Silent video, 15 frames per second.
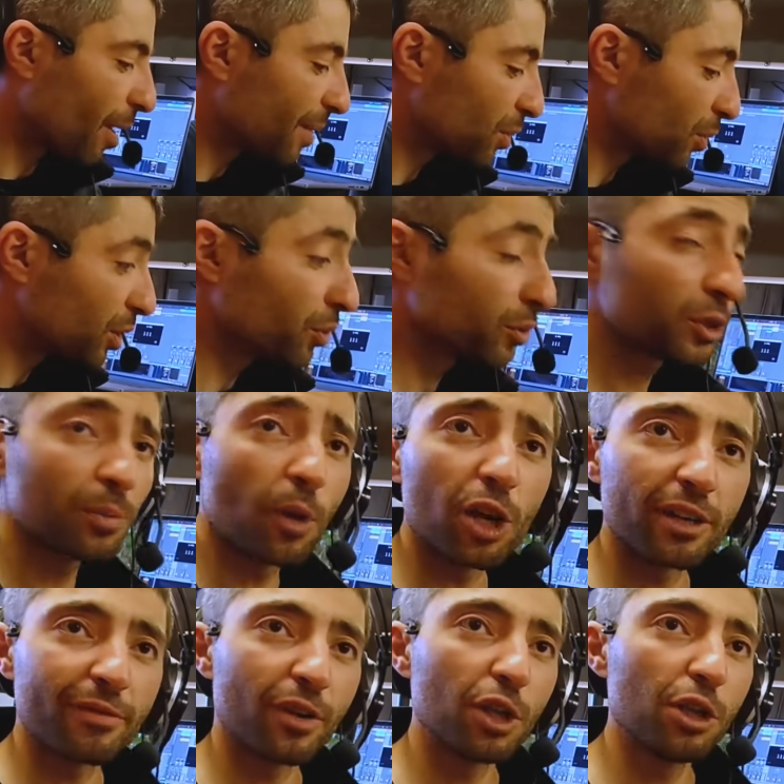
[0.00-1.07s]
moment, we do
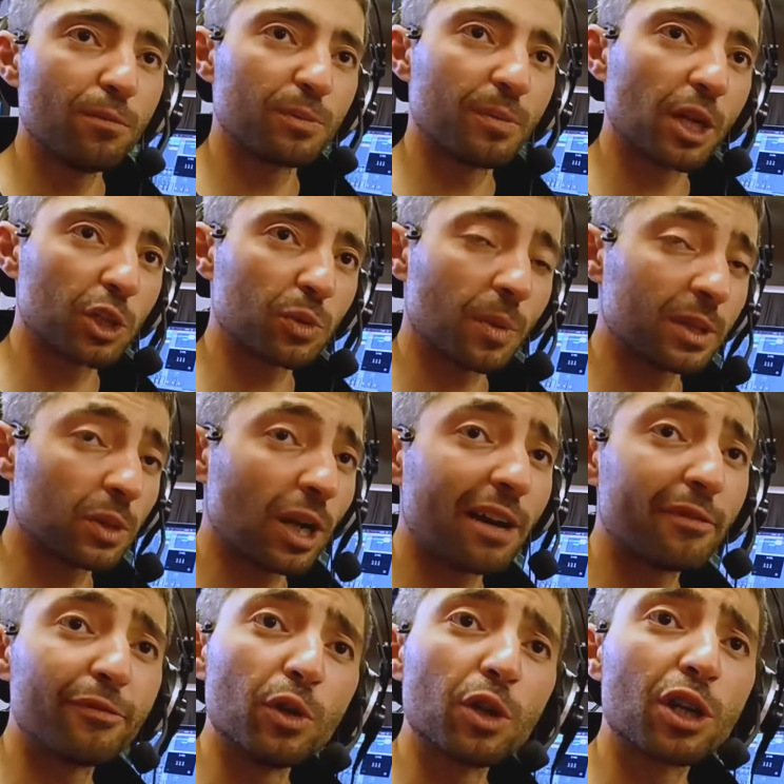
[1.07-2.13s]
smaller volumes because we want to
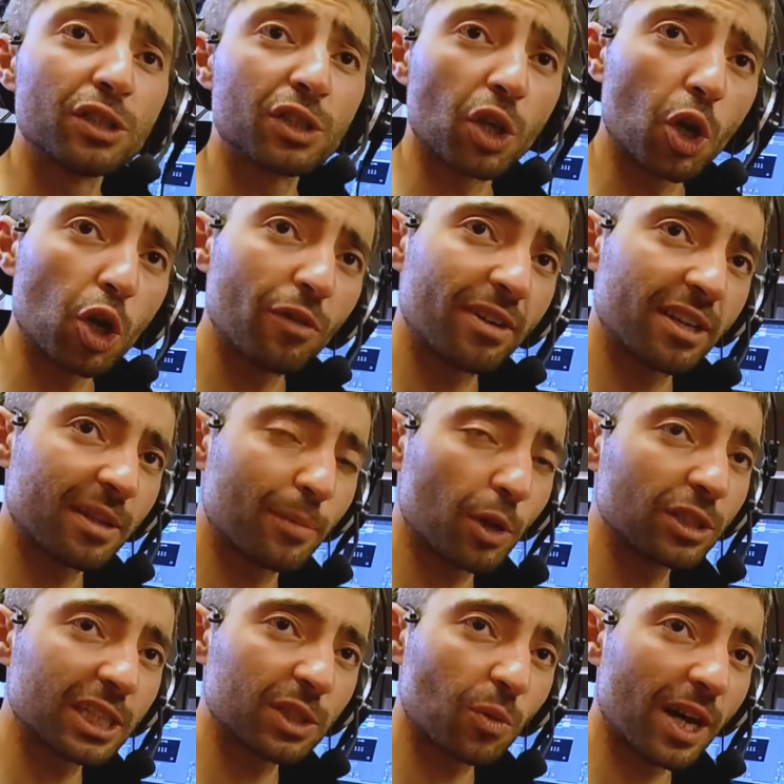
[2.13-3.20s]
have full control over the
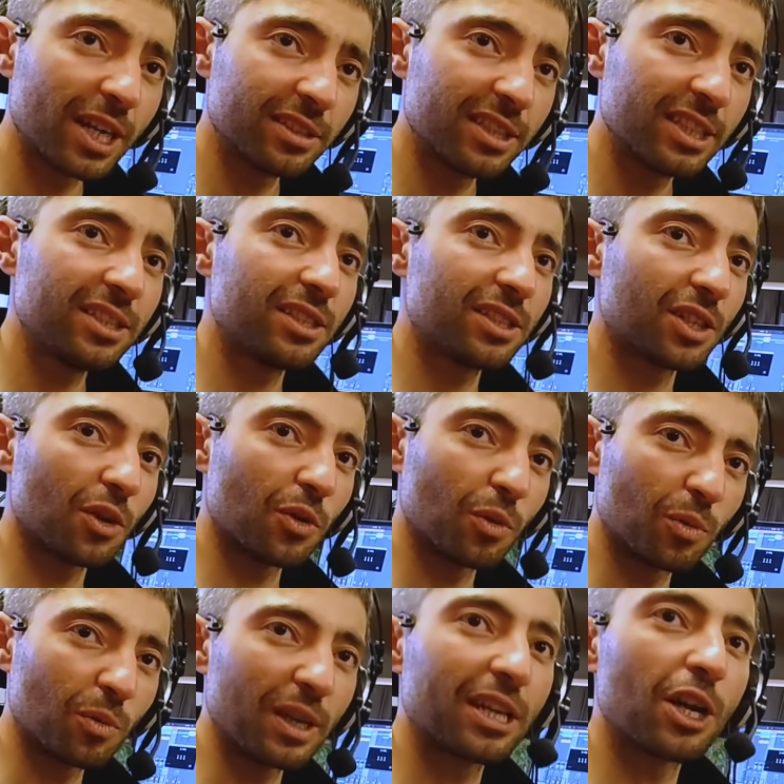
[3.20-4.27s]
product quality. So
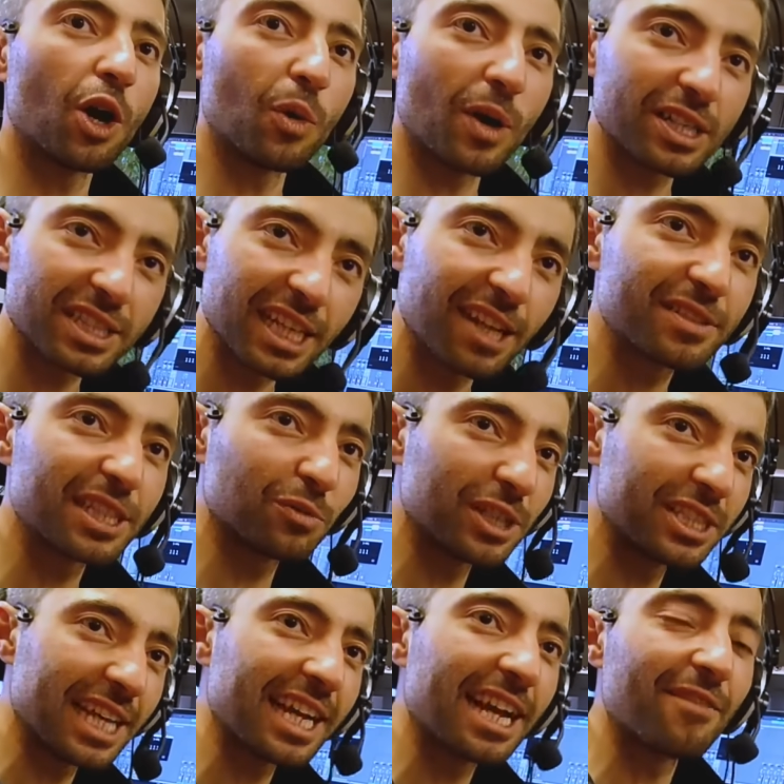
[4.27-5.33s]
we go ourselves and
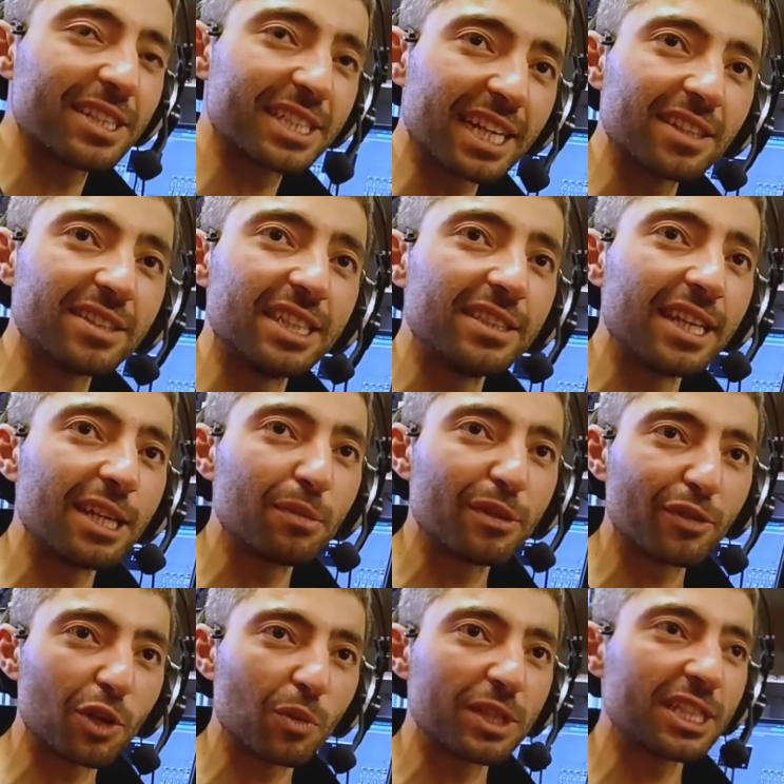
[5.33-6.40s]
we check every single detail
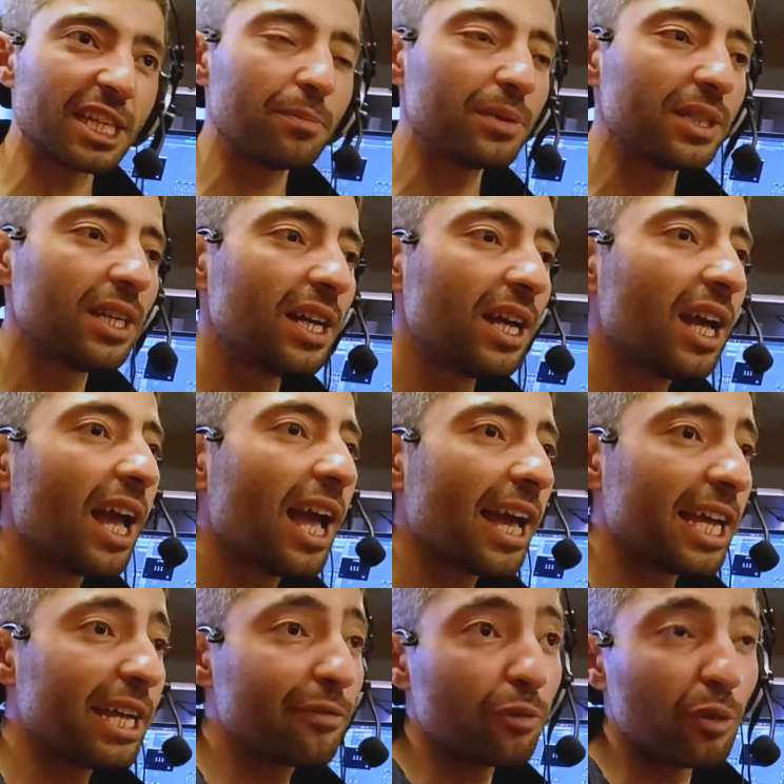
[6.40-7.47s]
before we ship.
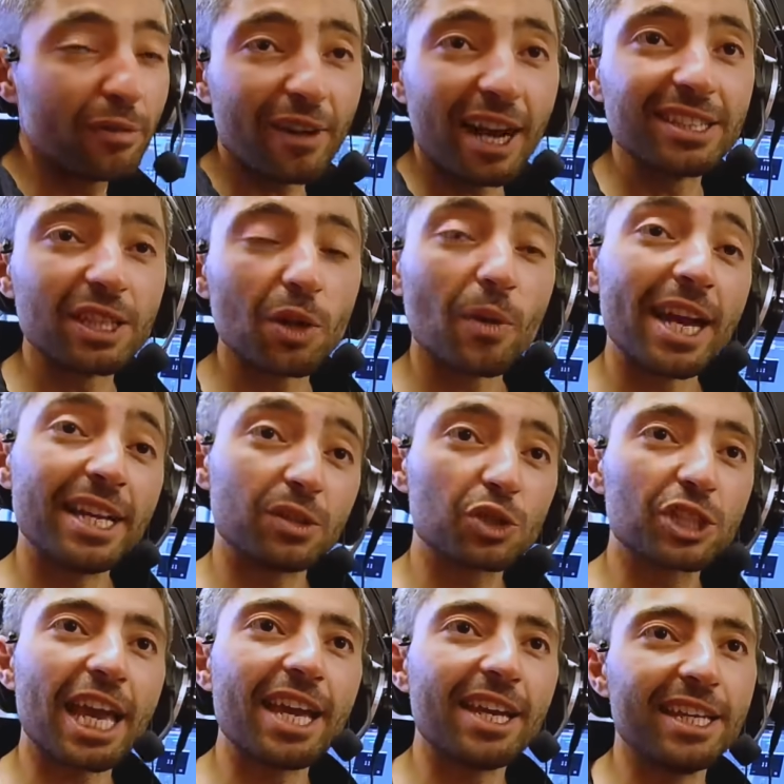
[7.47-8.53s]
If we find a way to
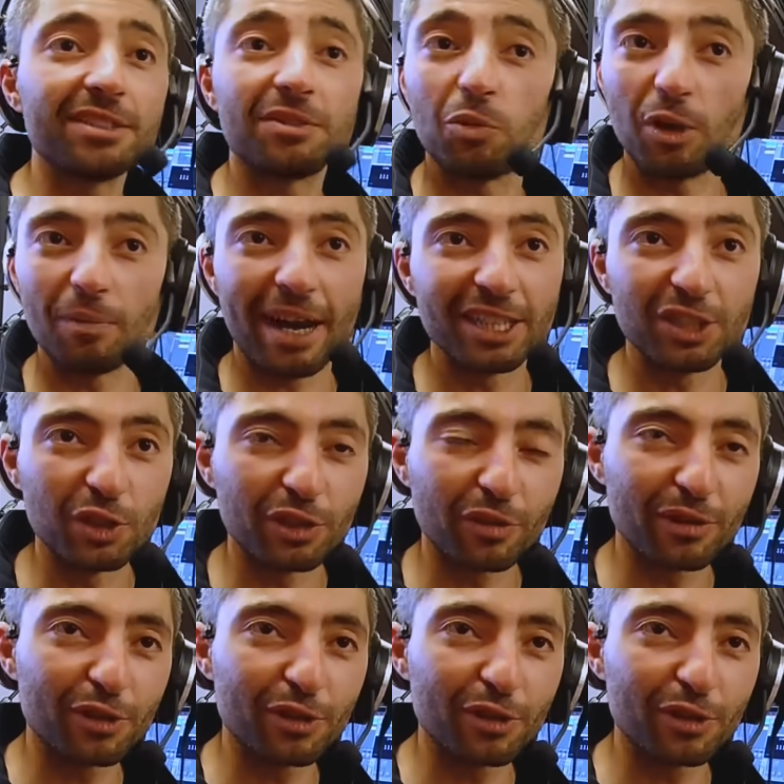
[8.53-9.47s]
scale it, we might do it in